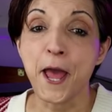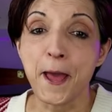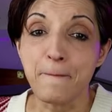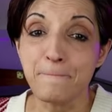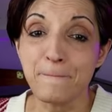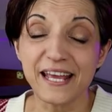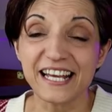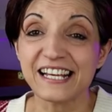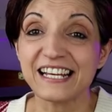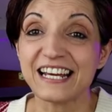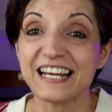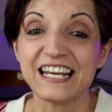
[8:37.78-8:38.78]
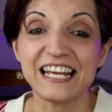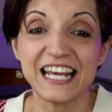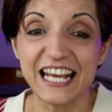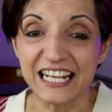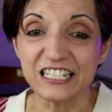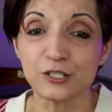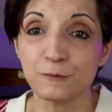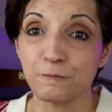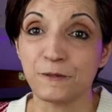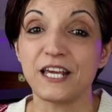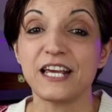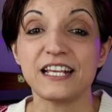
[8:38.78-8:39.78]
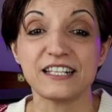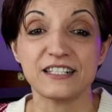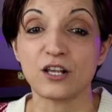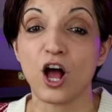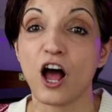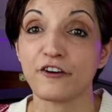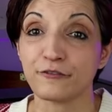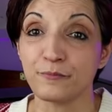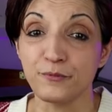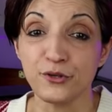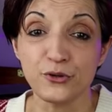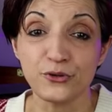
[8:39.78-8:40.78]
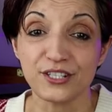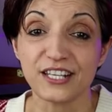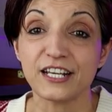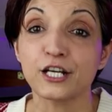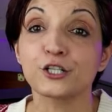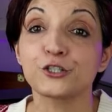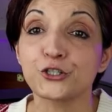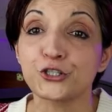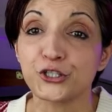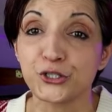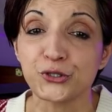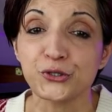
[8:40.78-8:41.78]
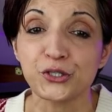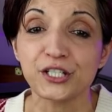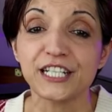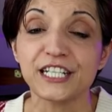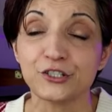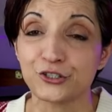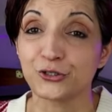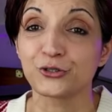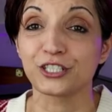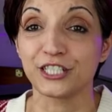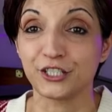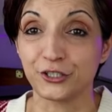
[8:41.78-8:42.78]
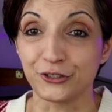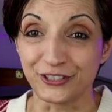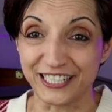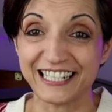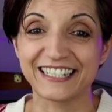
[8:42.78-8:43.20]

making each piece of music truly unique.